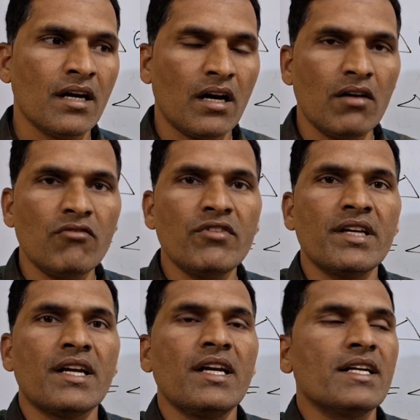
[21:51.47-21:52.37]
how
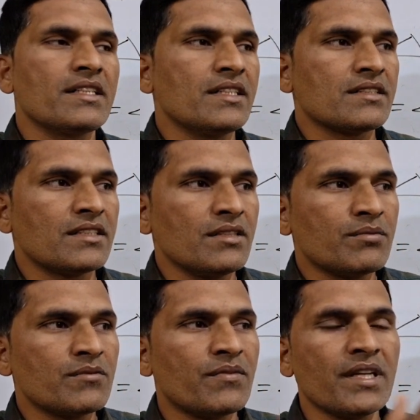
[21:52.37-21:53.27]
we relate this
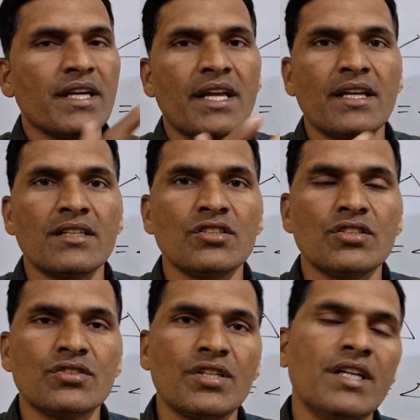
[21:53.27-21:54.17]
Gibbs free
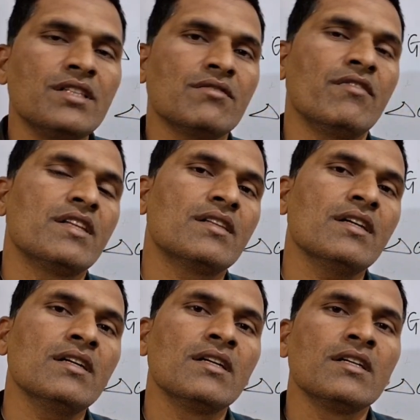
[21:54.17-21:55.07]
energy change with
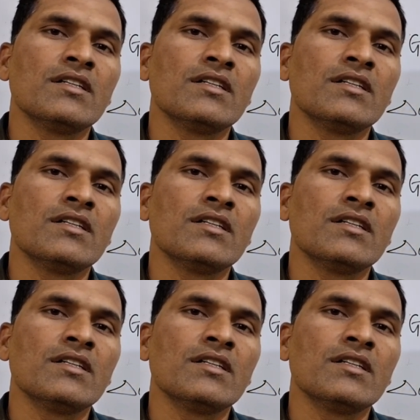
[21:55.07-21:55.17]
the